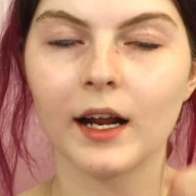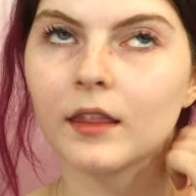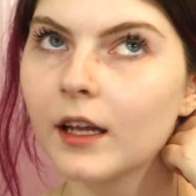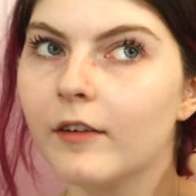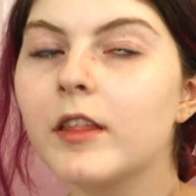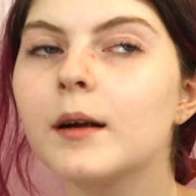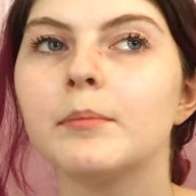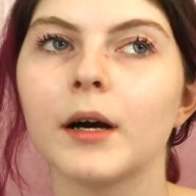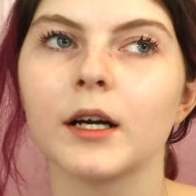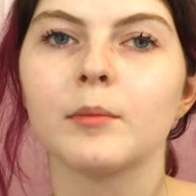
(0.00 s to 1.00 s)
I love their
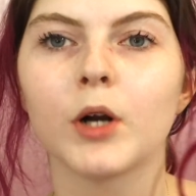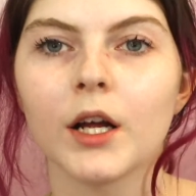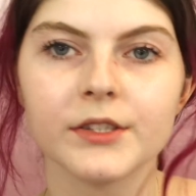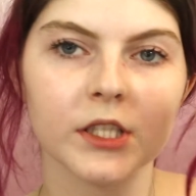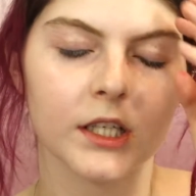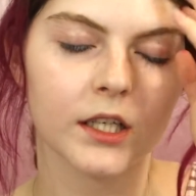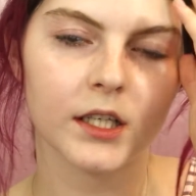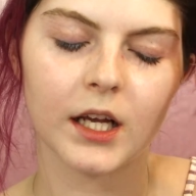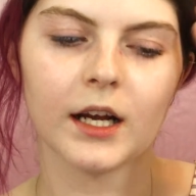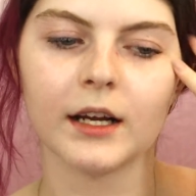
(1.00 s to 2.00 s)
butter bronzer.
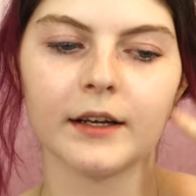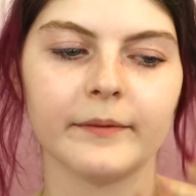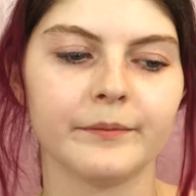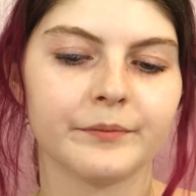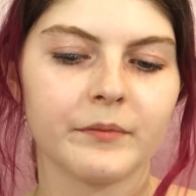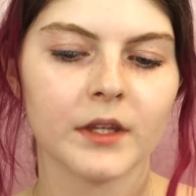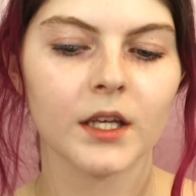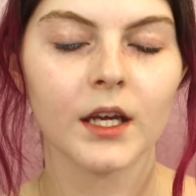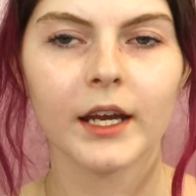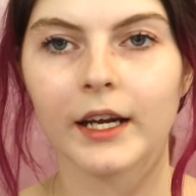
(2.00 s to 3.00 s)
And
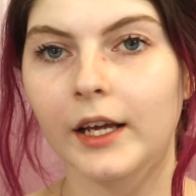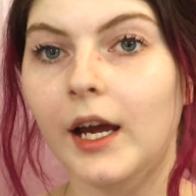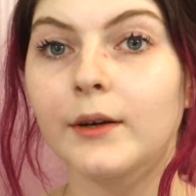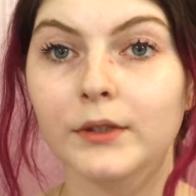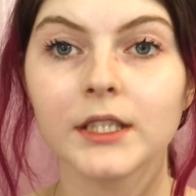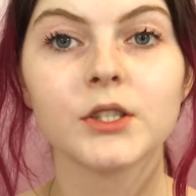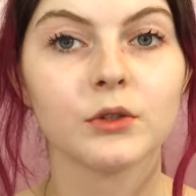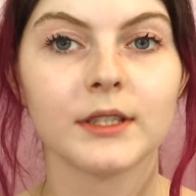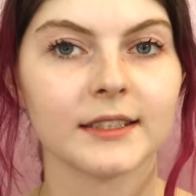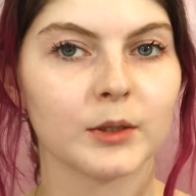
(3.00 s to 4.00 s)
I really
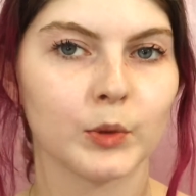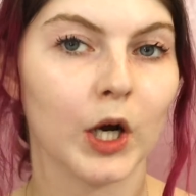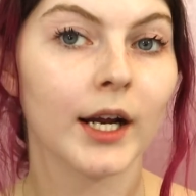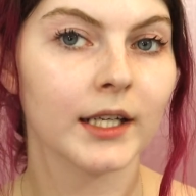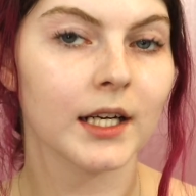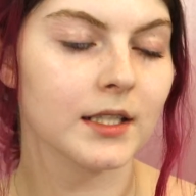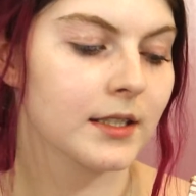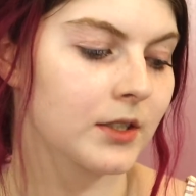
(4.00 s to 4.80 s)
do like their products.